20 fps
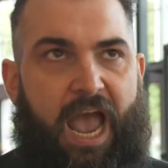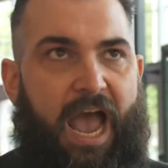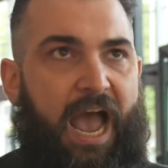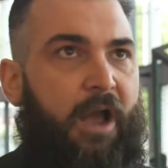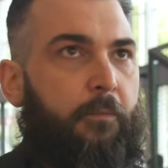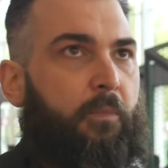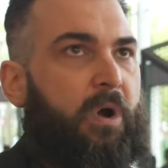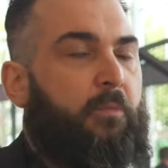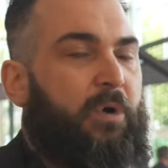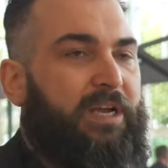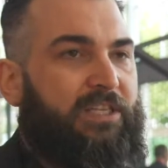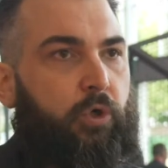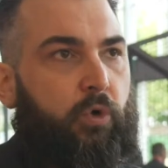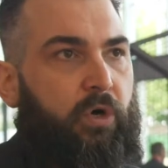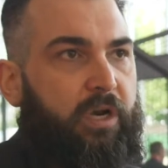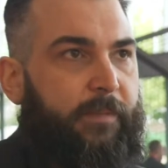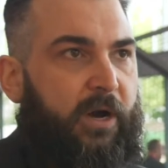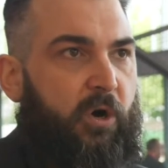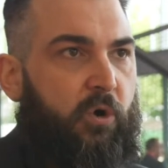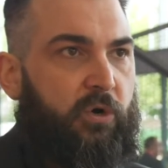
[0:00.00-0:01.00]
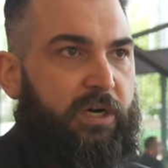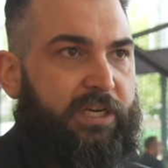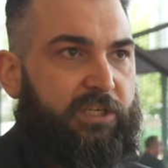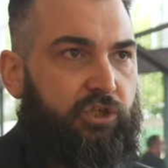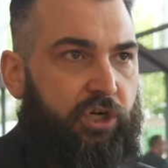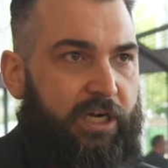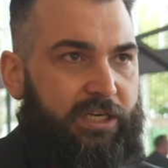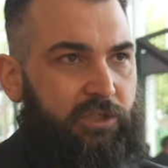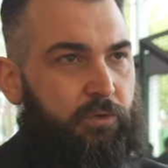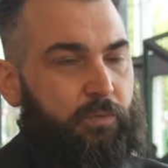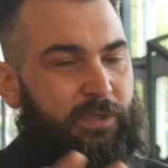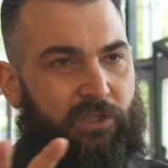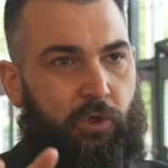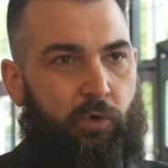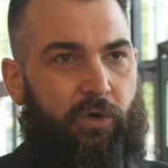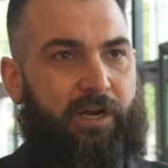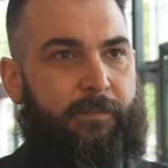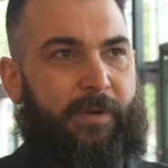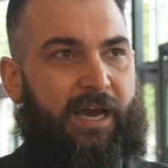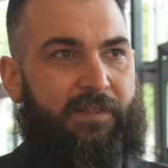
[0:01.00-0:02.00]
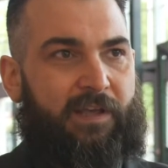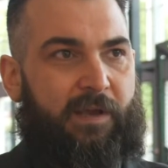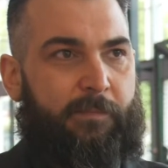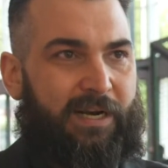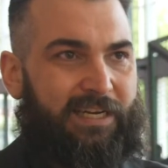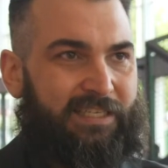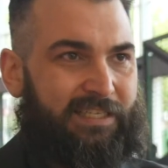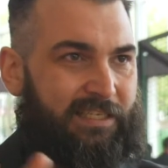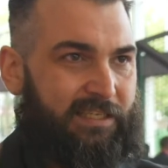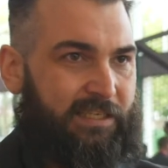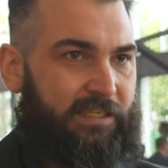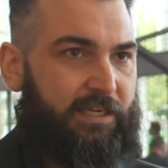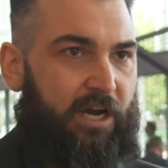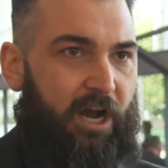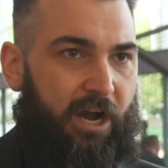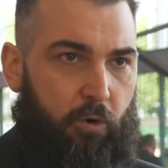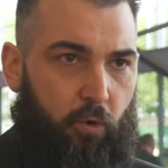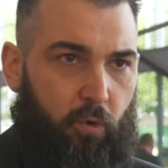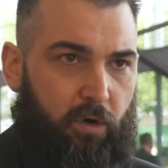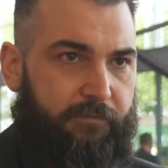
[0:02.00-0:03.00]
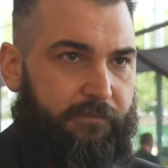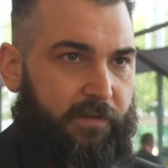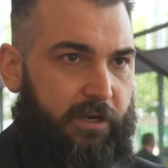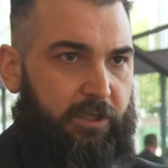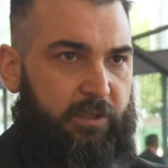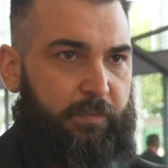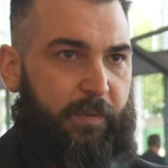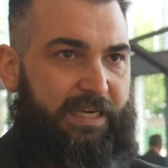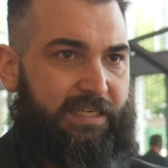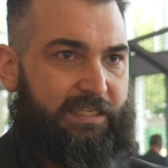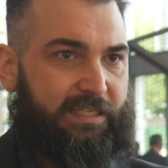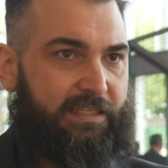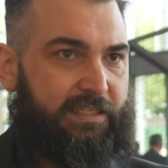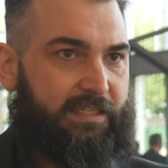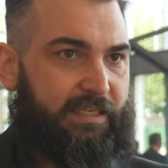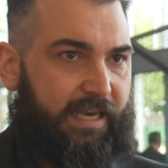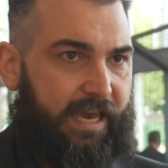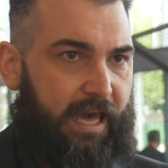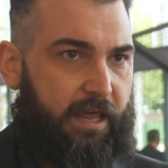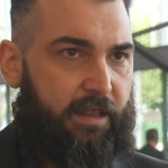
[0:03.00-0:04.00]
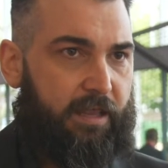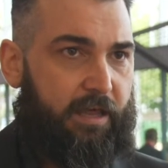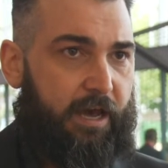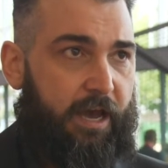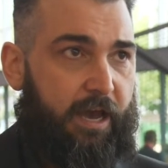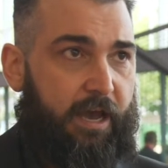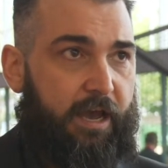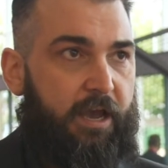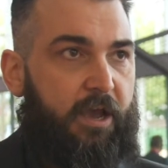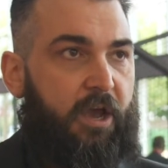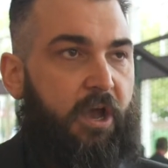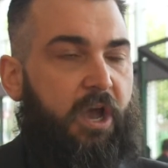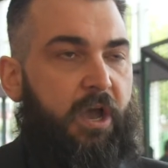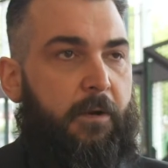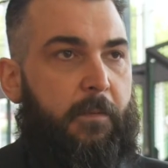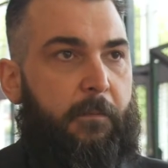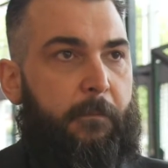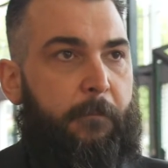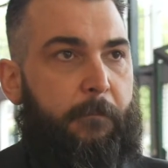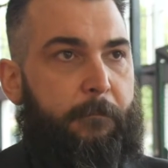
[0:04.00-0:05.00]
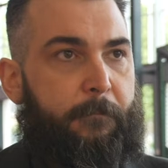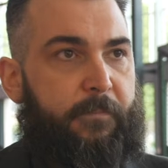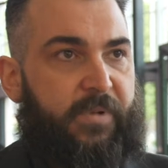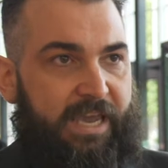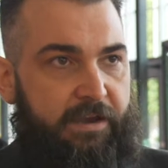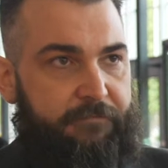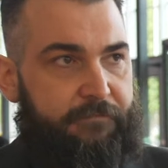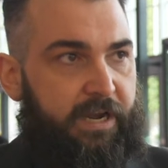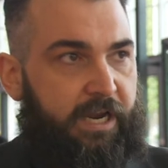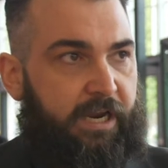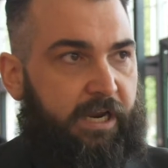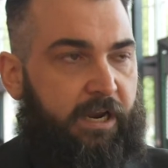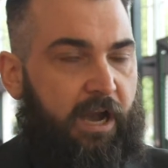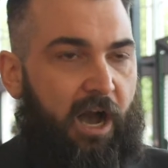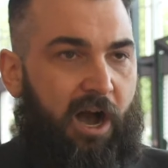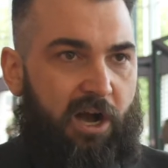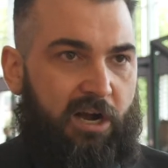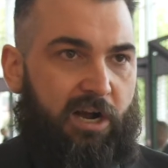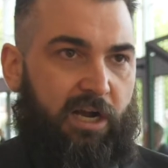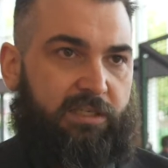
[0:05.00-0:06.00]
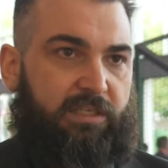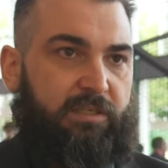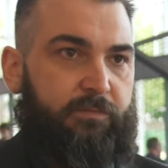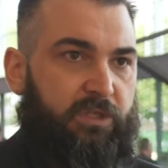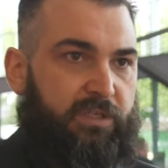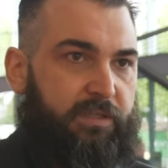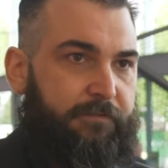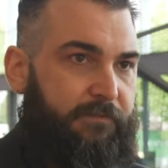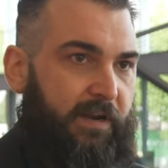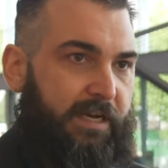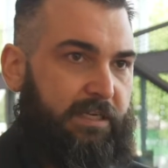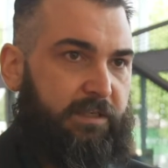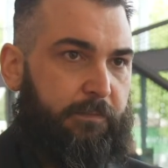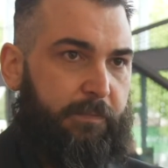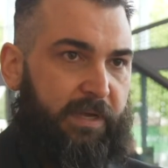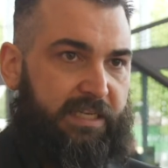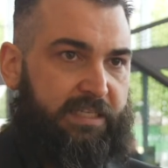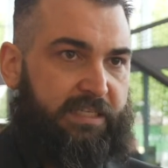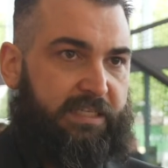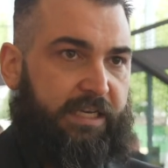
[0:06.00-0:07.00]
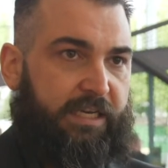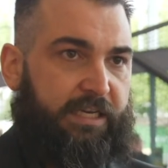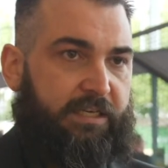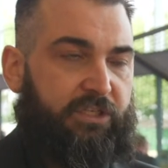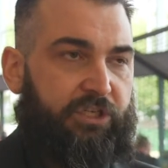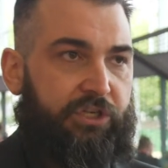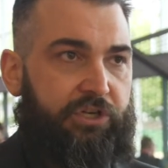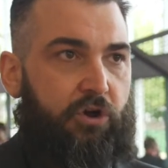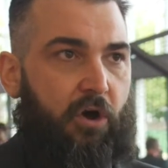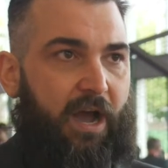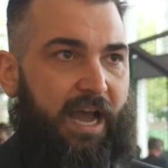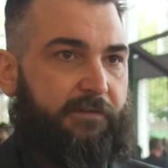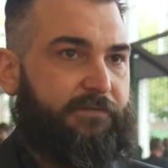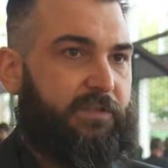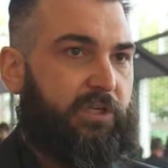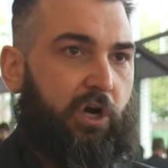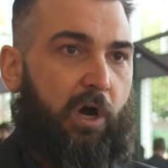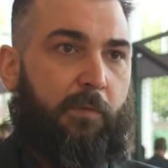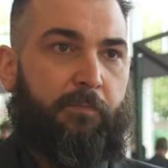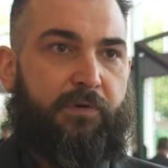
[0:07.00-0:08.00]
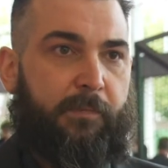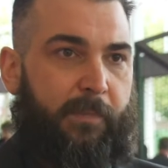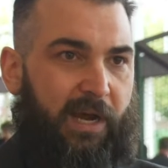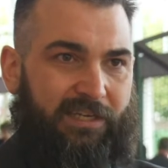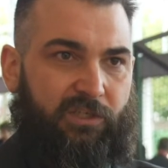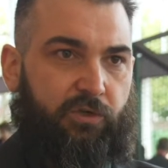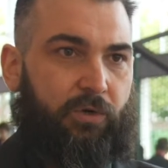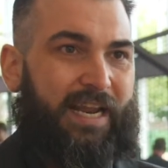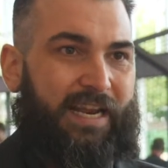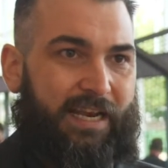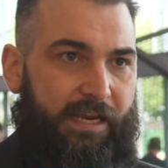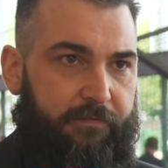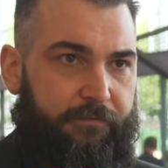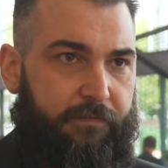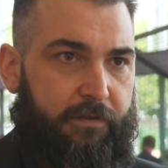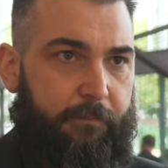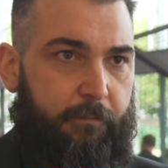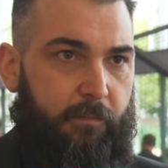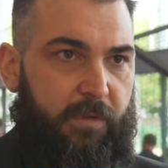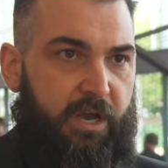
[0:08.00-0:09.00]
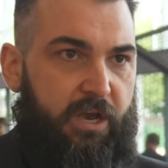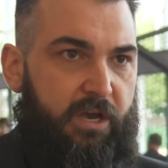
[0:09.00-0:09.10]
And when we're talking about orchestration, we're talking about the ability to tie all of those pieces together, giving our customers the flexibility to not have to compromise on any of them.